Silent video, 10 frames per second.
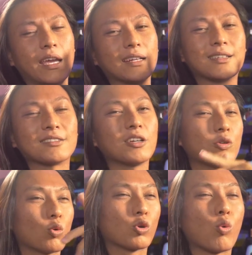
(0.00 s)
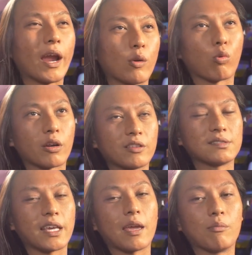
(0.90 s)
it doesn't quite work the
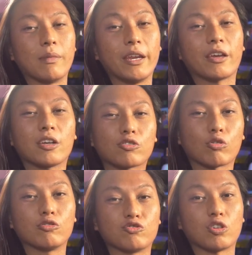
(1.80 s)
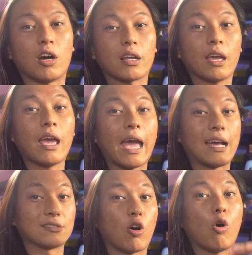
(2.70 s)
same. Media controls dock
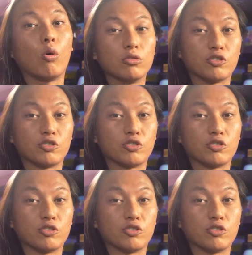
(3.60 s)
has a whole